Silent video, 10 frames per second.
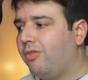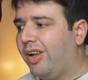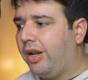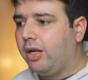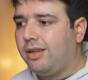
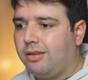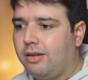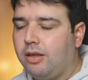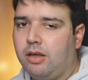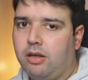
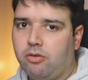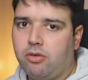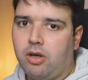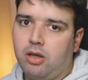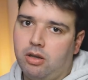directly
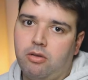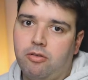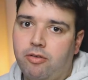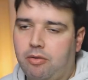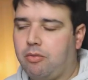inside
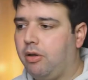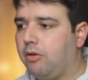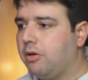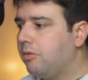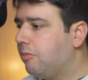D5 Render.